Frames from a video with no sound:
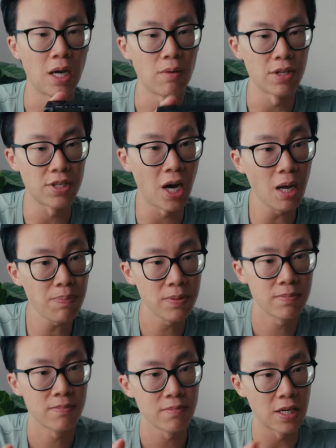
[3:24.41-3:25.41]
Now on the
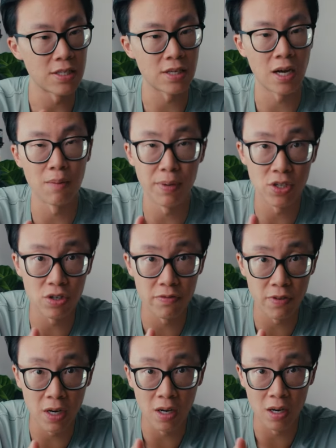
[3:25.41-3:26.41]
top, it's got a bunch
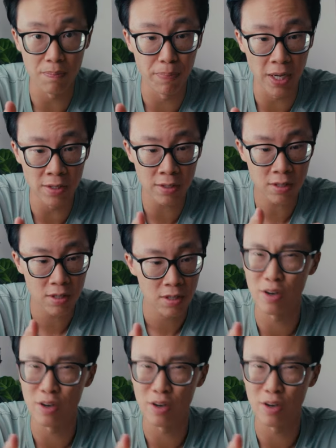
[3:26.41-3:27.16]
of buttons.